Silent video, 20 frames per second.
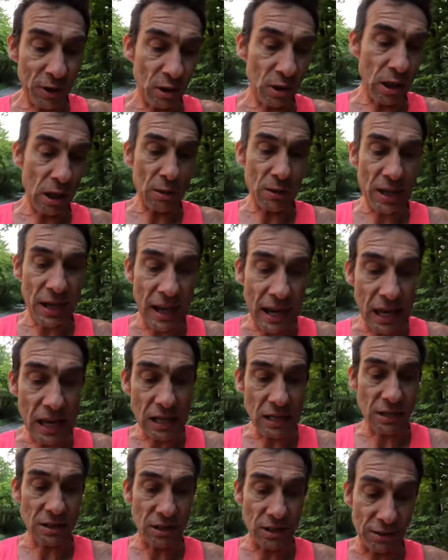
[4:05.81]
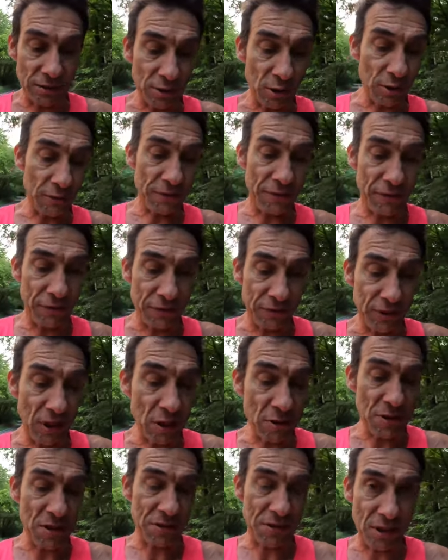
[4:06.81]
feel okay. You sort of
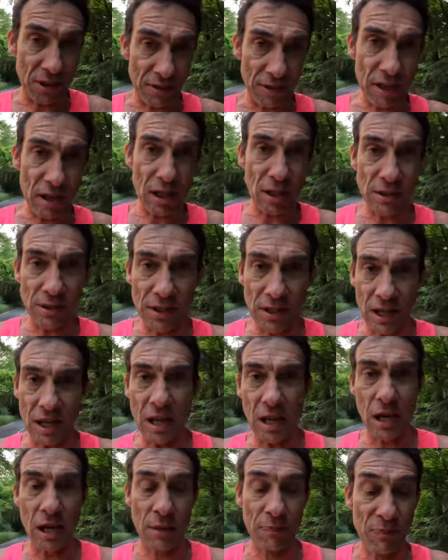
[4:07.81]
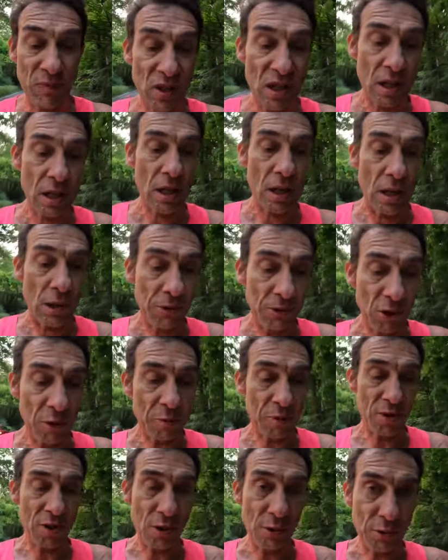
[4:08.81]
notice that they aren't the
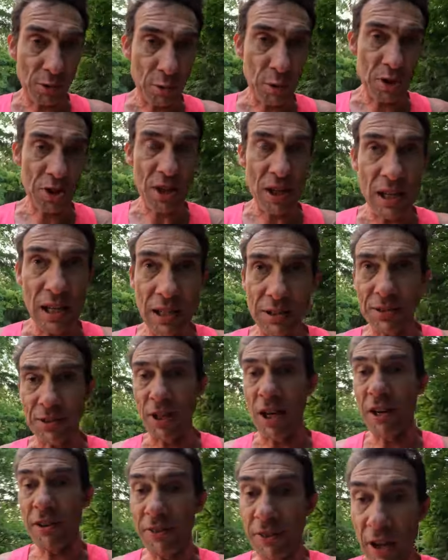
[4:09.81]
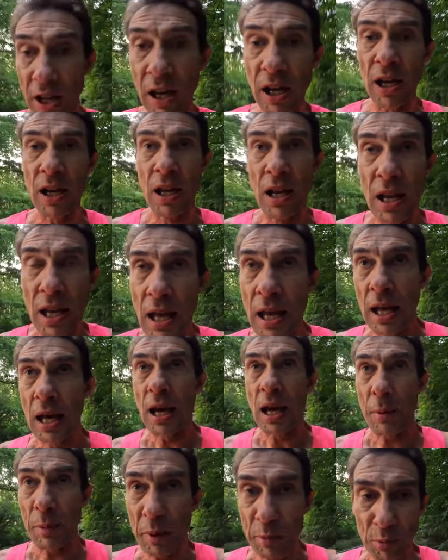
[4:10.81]
super shoe squishy stuff.
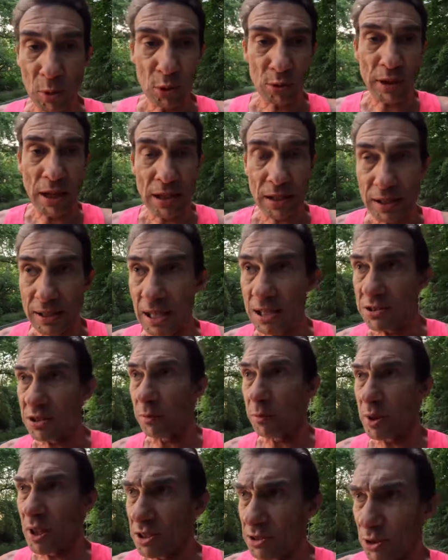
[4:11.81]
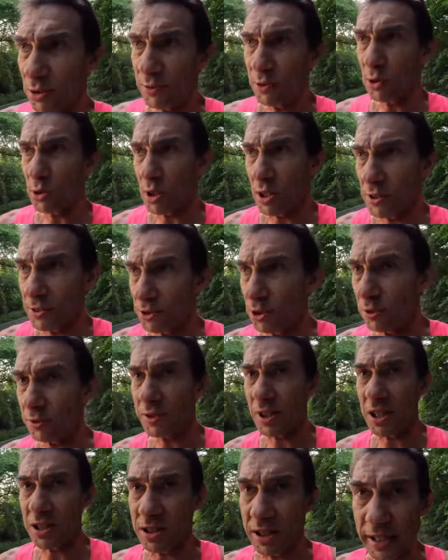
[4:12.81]
A bit more ground connection, but they do feel quite
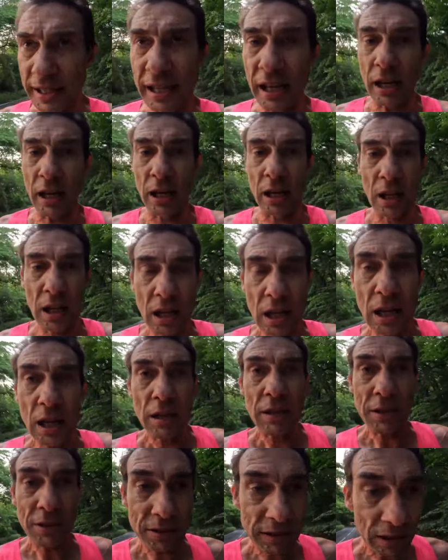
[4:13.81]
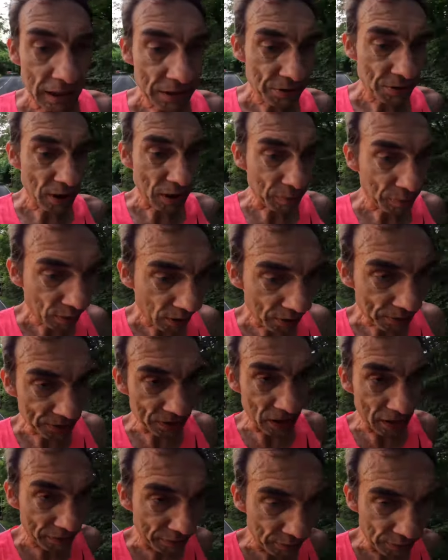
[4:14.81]
soft actually. This light strike pro
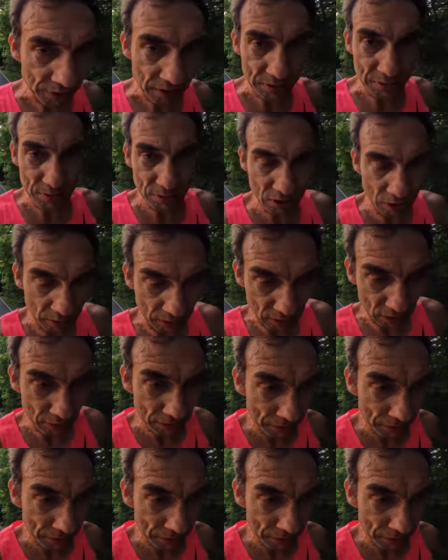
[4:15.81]
stuff, because I tighten